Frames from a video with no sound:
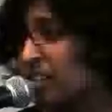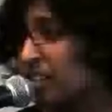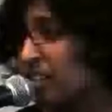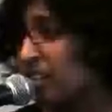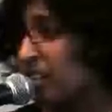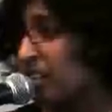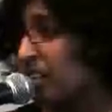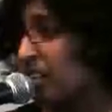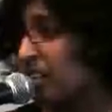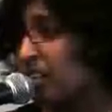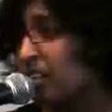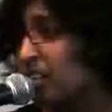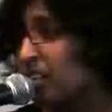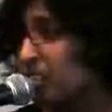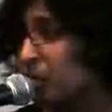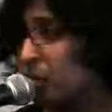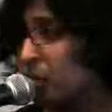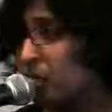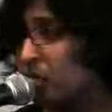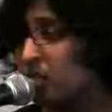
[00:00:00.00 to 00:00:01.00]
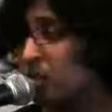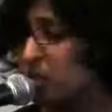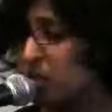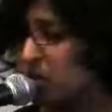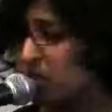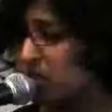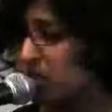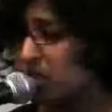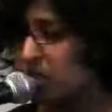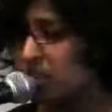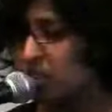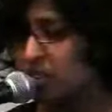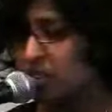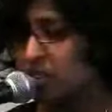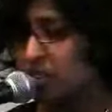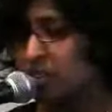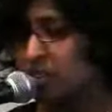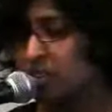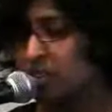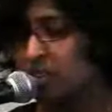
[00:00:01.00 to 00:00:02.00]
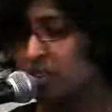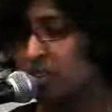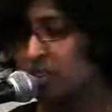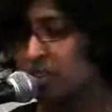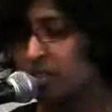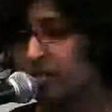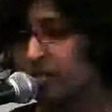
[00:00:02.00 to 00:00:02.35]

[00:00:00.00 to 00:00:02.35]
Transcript: I say? He was so delicious.